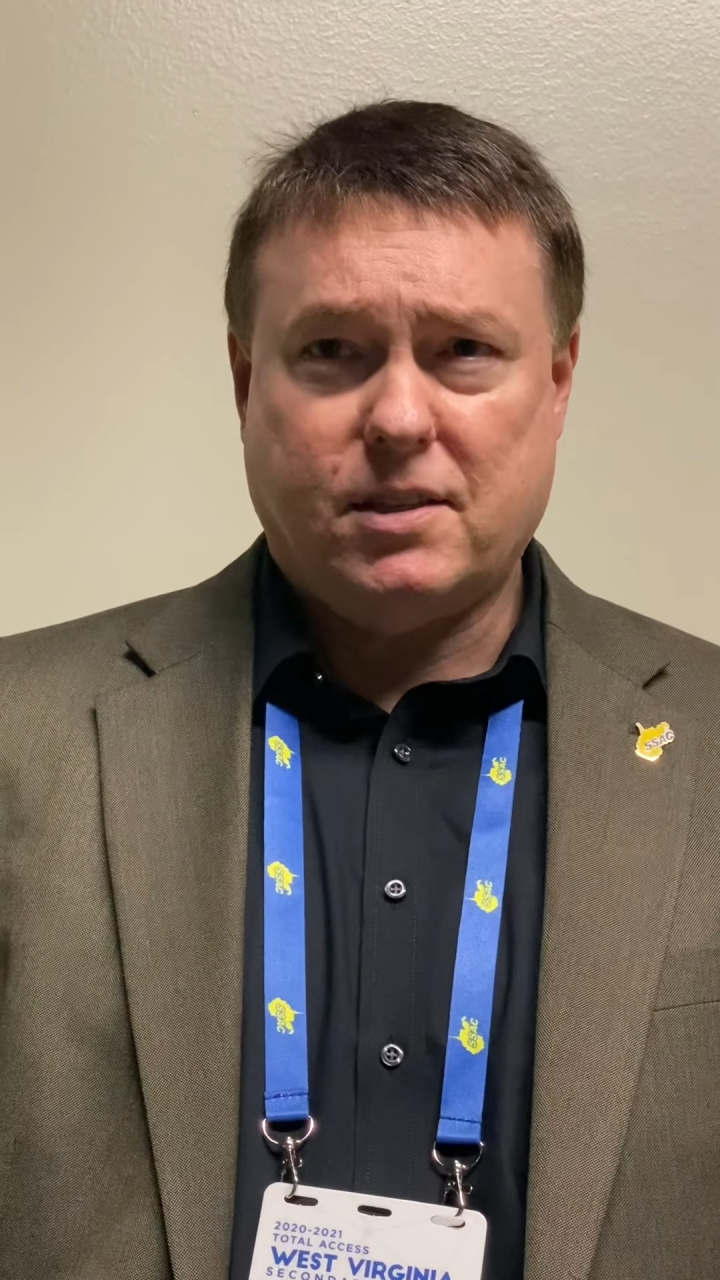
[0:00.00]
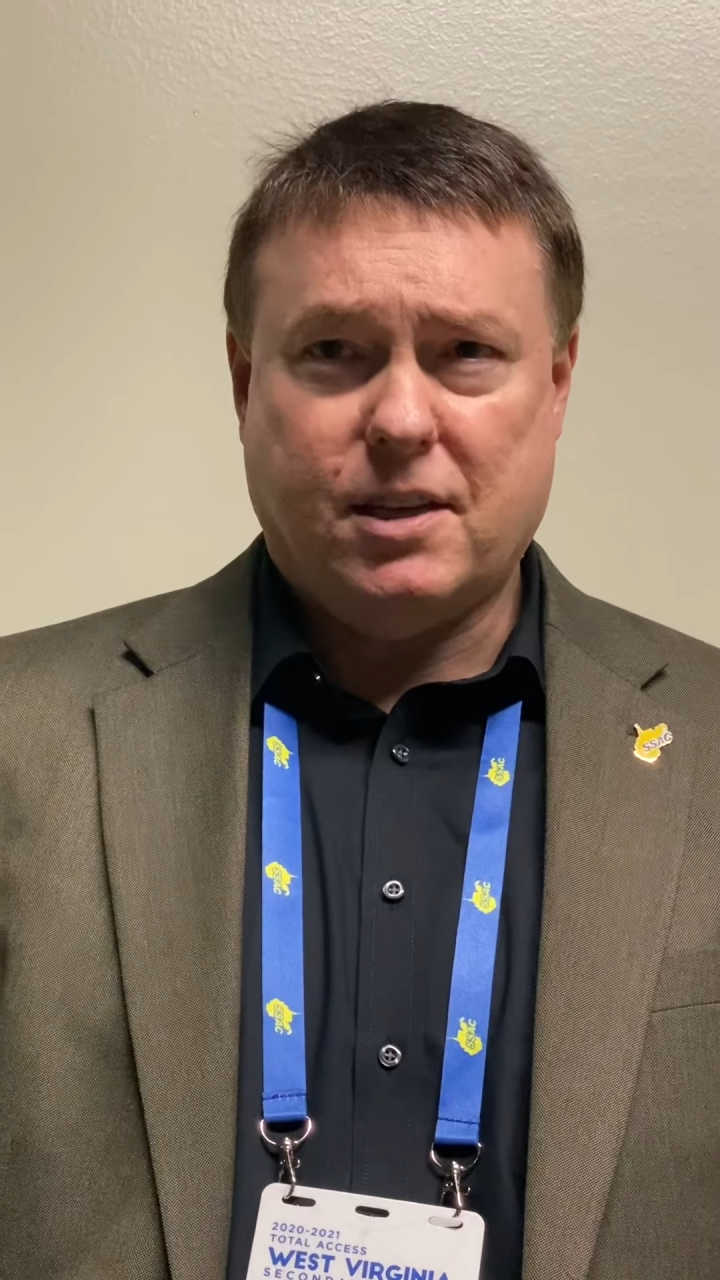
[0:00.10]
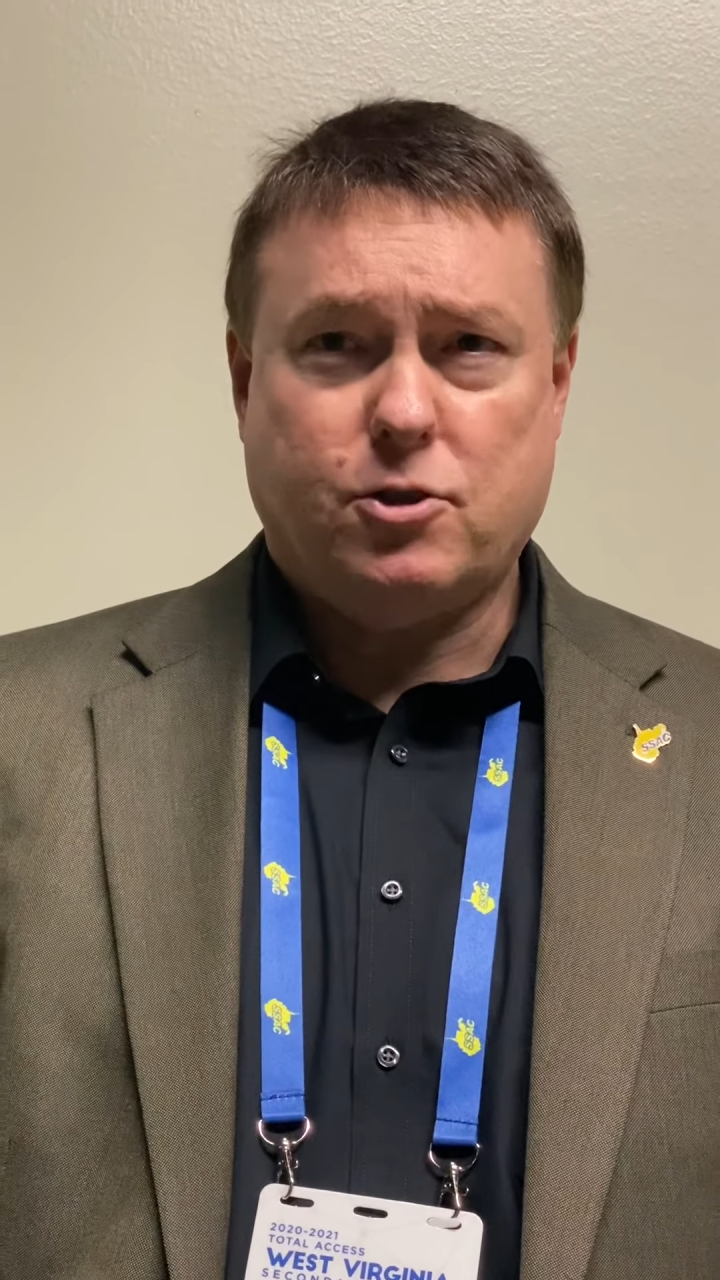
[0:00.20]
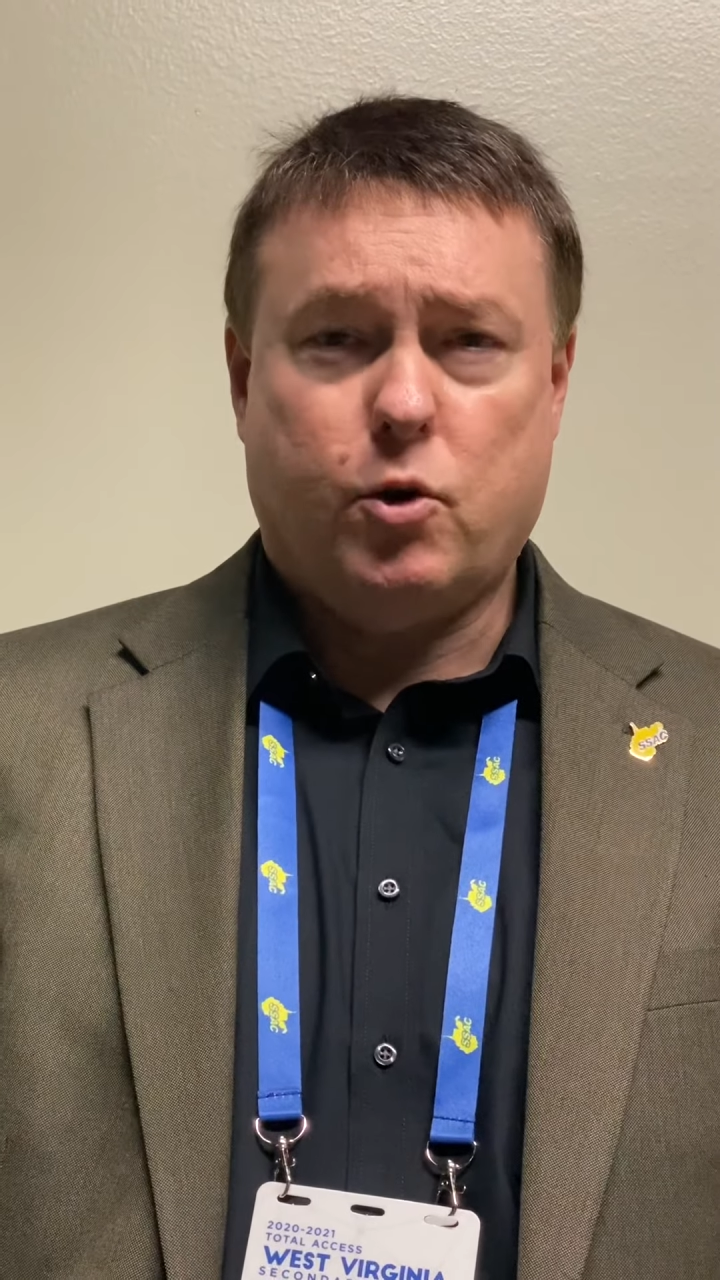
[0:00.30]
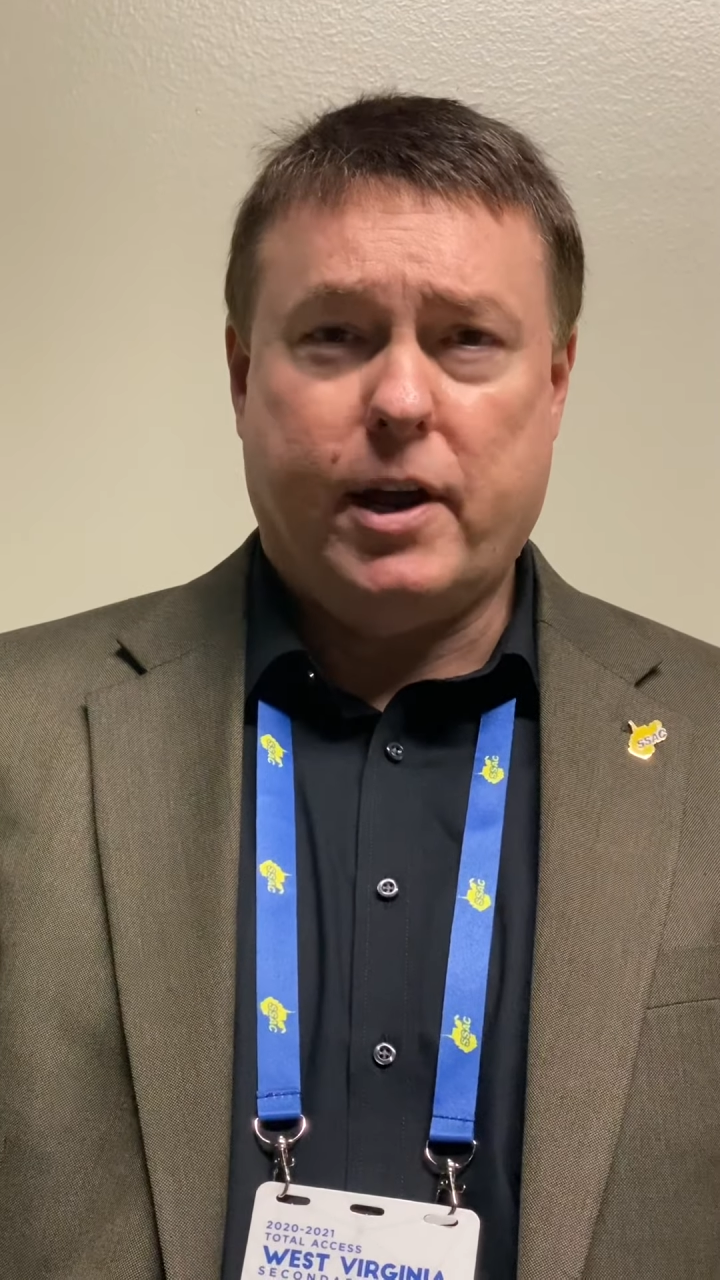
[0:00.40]

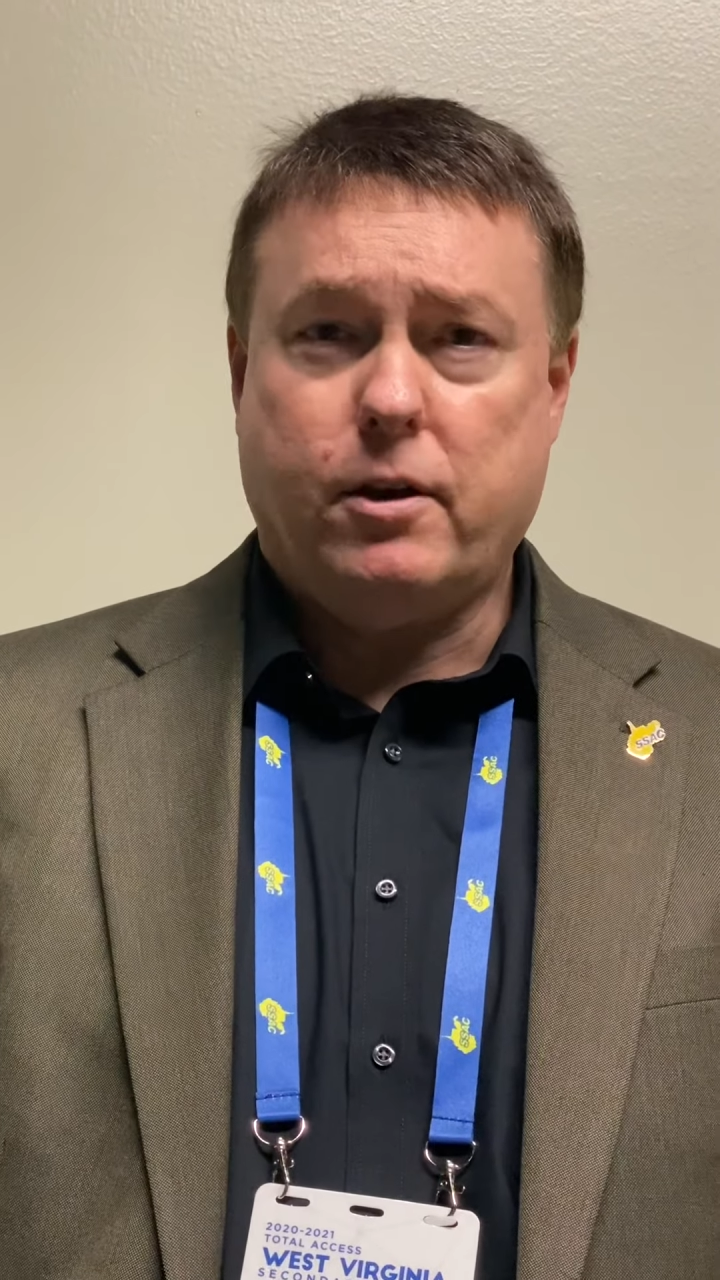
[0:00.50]
has created